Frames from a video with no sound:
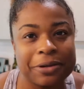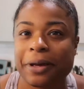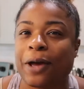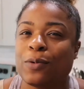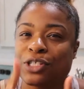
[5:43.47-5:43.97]

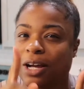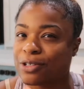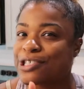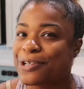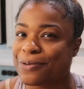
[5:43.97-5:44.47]
okay, which I'll
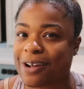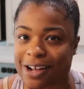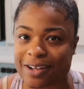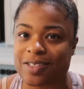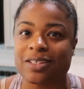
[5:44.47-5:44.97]
show you
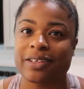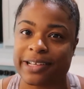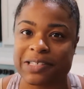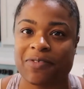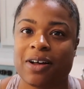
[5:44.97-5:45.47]
guys in the
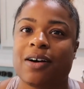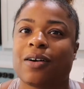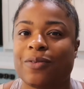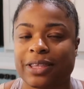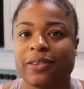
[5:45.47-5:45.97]
next
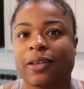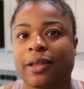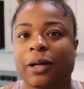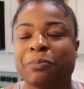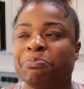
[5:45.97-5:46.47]
vlog what they look
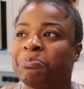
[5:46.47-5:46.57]
like.